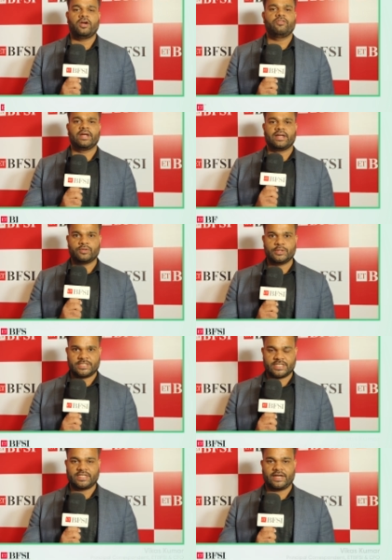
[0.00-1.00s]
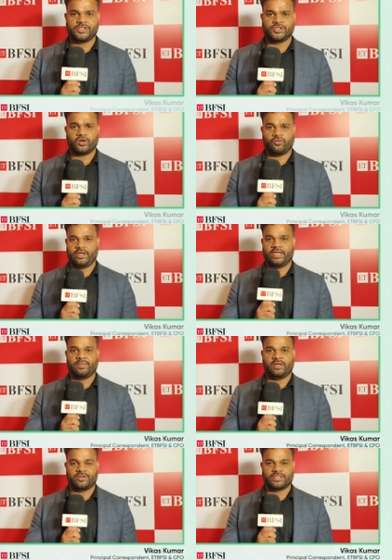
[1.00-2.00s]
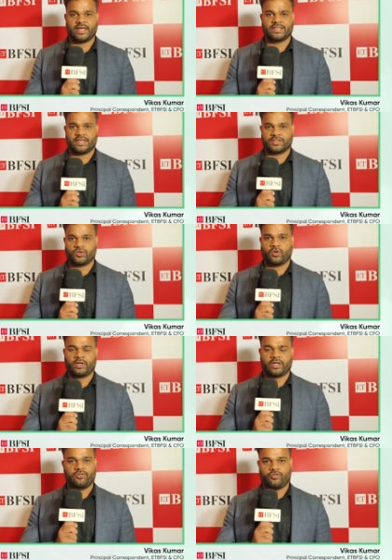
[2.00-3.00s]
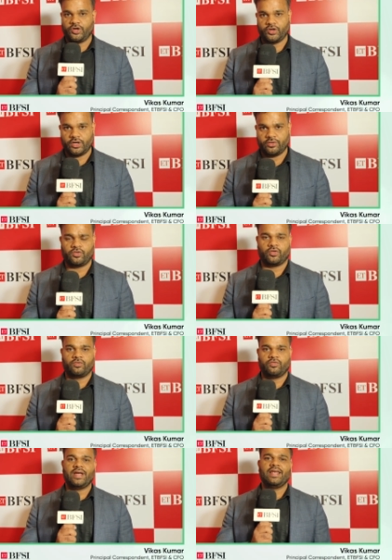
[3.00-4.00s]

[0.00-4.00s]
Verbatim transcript: Hello and welcome to the sixth edition of ETBFSI CXO Conclave 2024.